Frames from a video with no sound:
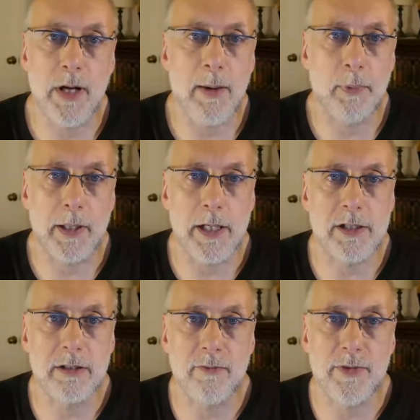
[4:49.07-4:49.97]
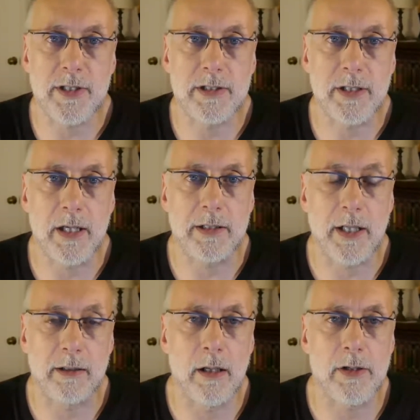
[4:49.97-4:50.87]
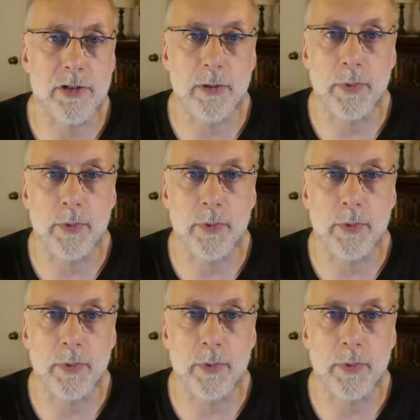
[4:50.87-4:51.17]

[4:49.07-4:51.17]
application of this technology,